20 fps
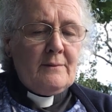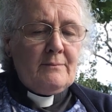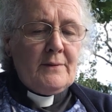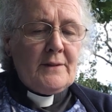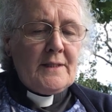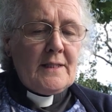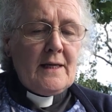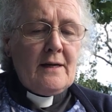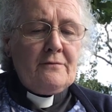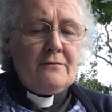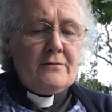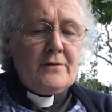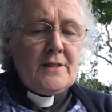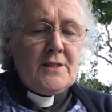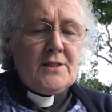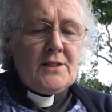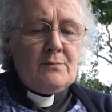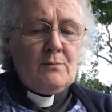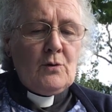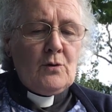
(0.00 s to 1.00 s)
but every
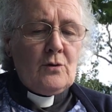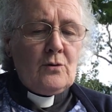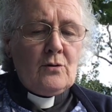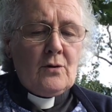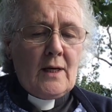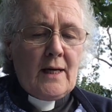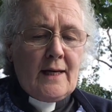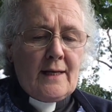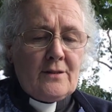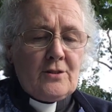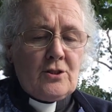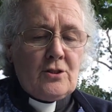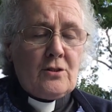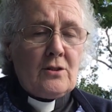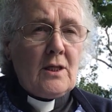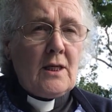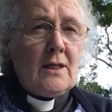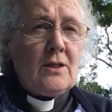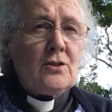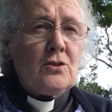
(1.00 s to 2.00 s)
small
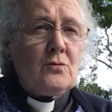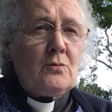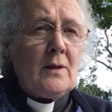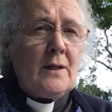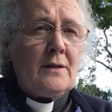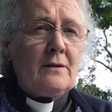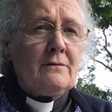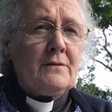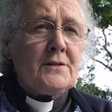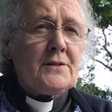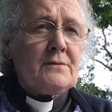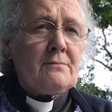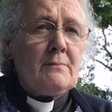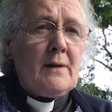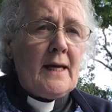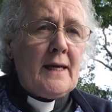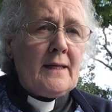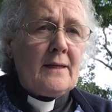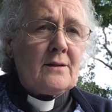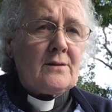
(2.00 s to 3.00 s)
action each one of us
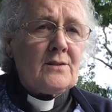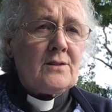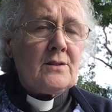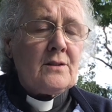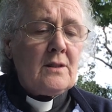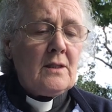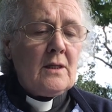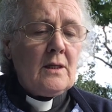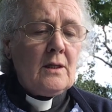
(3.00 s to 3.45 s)
makes